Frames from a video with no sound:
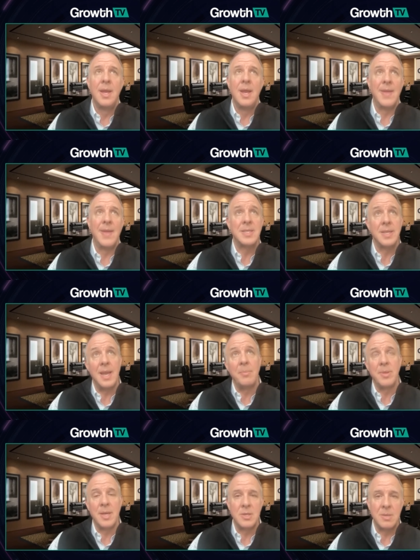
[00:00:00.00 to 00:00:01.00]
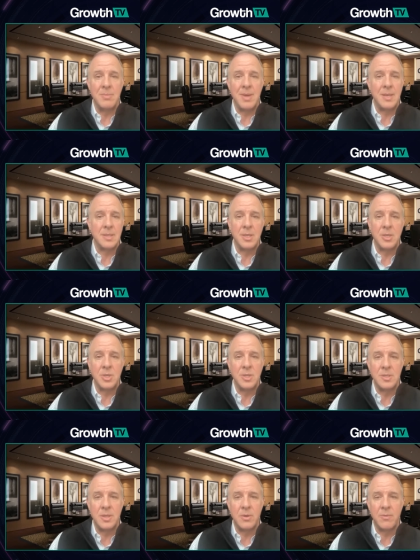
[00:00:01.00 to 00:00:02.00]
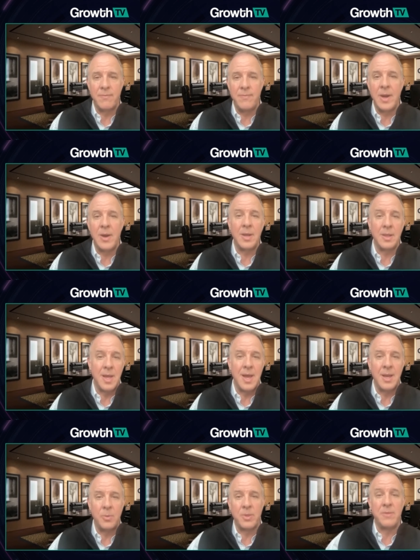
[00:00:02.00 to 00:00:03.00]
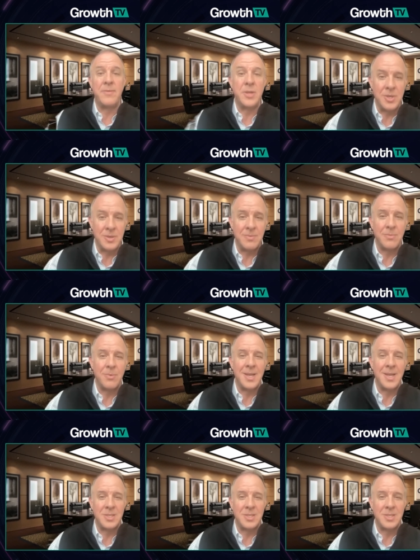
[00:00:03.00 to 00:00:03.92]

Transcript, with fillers: And that's enabled us to make decisions that are very aligned with a vision, right?